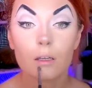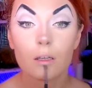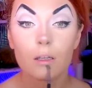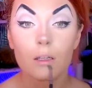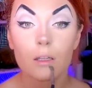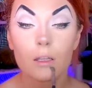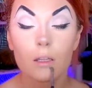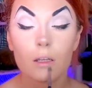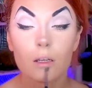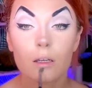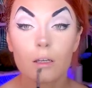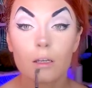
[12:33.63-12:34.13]

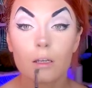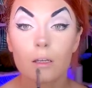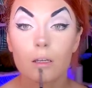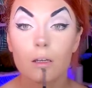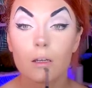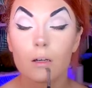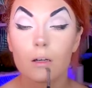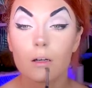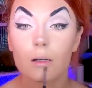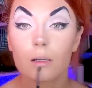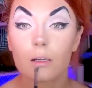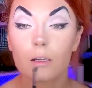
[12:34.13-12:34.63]
And then I'm gonna
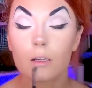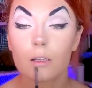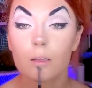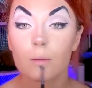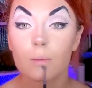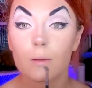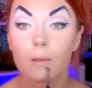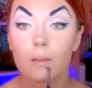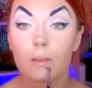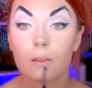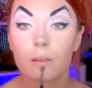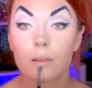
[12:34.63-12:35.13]
go
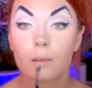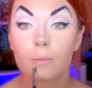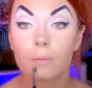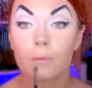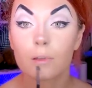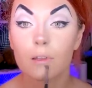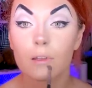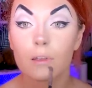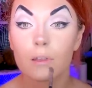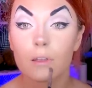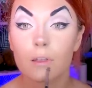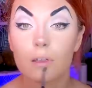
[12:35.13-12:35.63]
underneath my lip
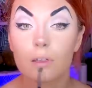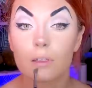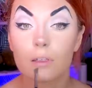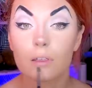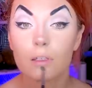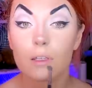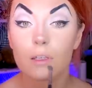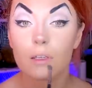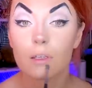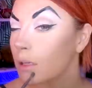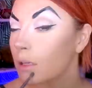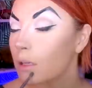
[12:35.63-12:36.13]
like
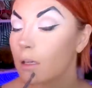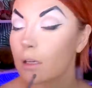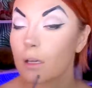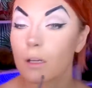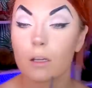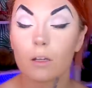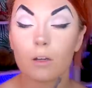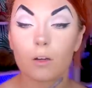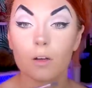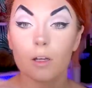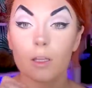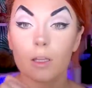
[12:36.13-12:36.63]
this,
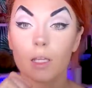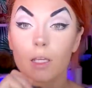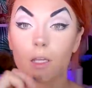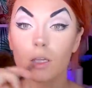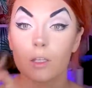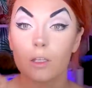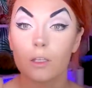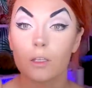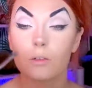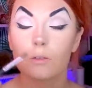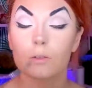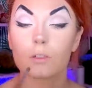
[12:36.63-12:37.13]
kind of create like a
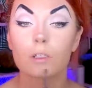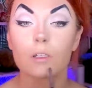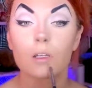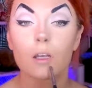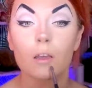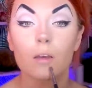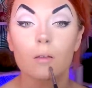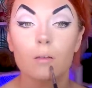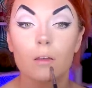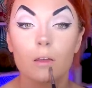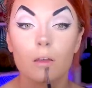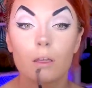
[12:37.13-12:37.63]
U shape.